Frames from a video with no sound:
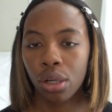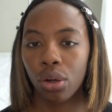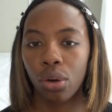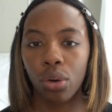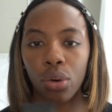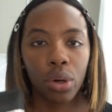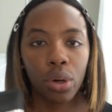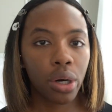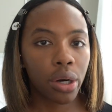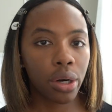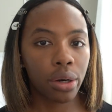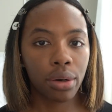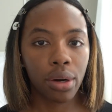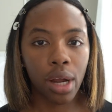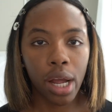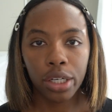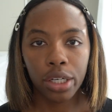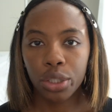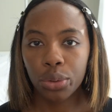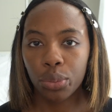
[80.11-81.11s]
or
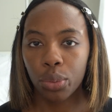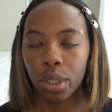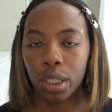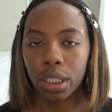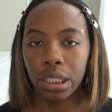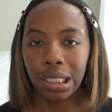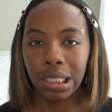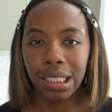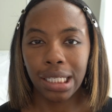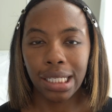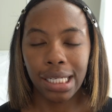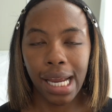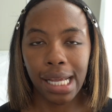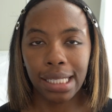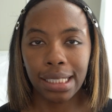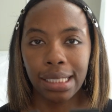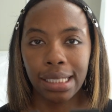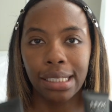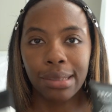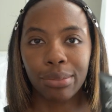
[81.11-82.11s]
I just want it to look
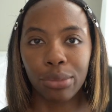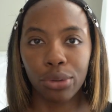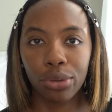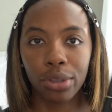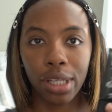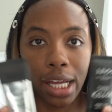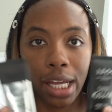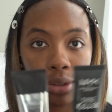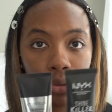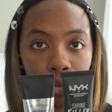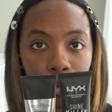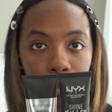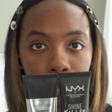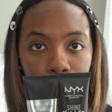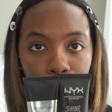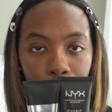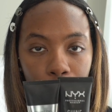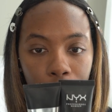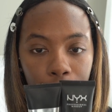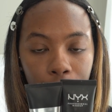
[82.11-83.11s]
nice and smooth, I use
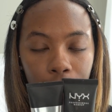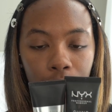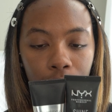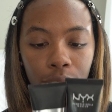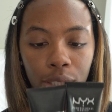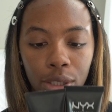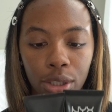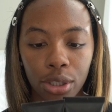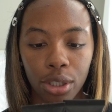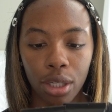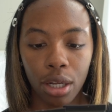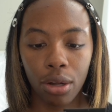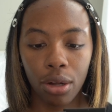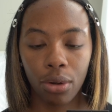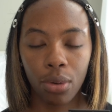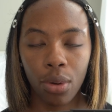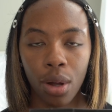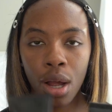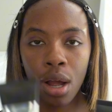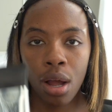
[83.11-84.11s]
primers.
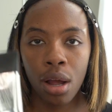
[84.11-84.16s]
So